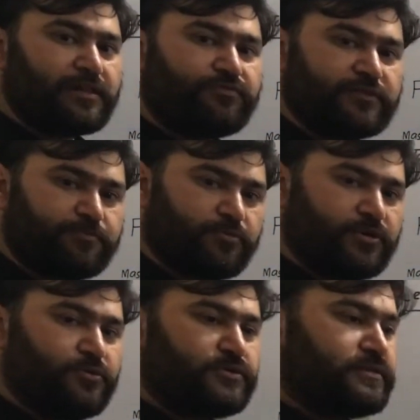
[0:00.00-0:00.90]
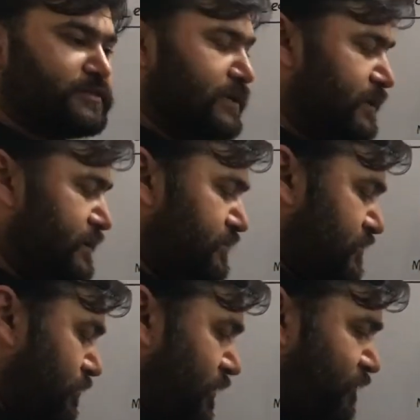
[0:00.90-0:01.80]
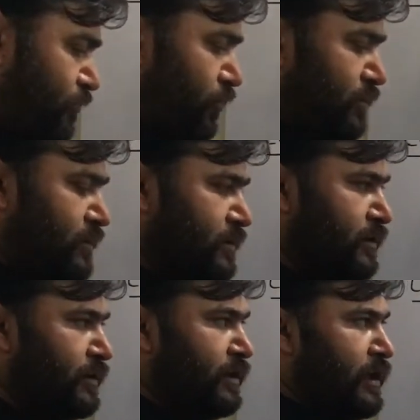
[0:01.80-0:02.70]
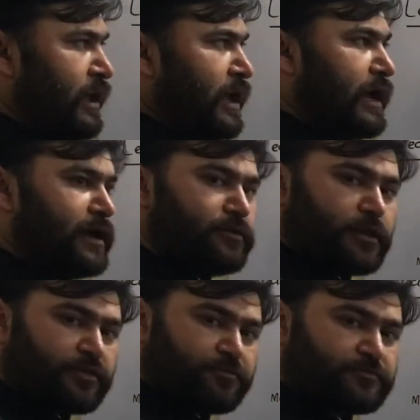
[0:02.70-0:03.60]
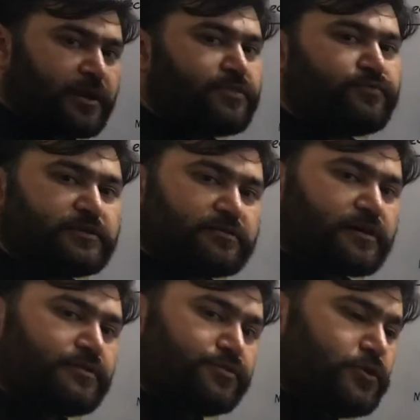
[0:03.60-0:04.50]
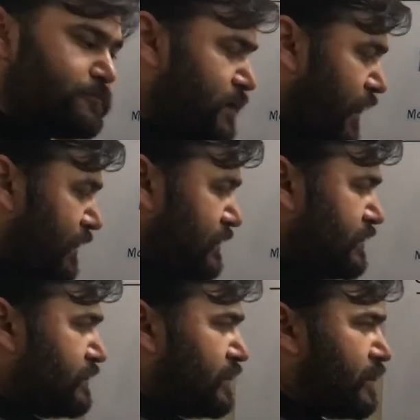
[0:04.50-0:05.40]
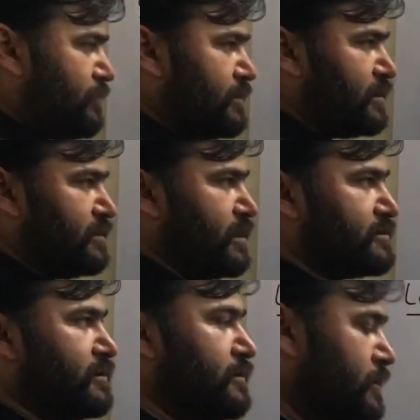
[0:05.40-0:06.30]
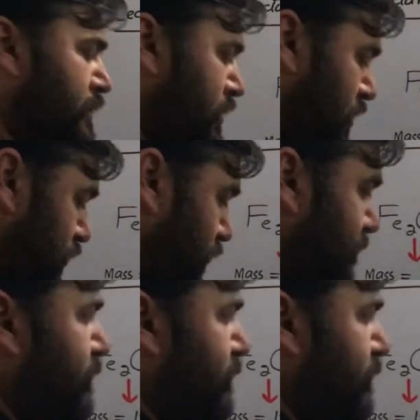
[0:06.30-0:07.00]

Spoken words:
which produces the least number of mole, and the substance which is consumed earlier in a chemical reaction. So of